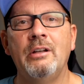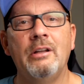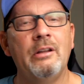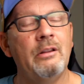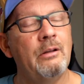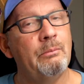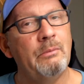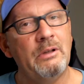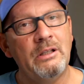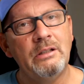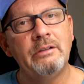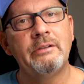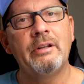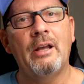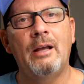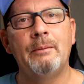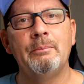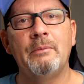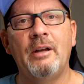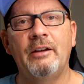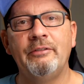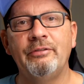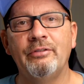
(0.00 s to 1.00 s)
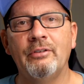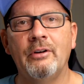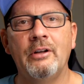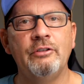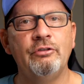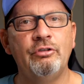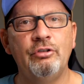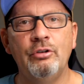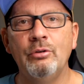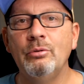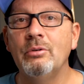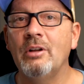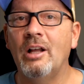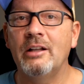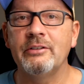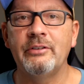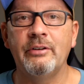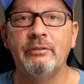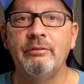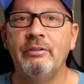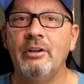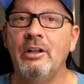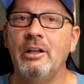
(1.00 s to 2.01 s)
In the meantime, my friend, shoot
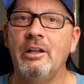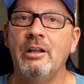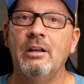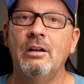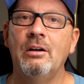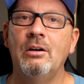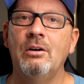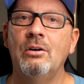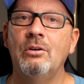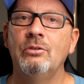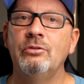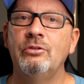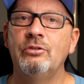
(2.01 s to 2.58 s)
lots of video,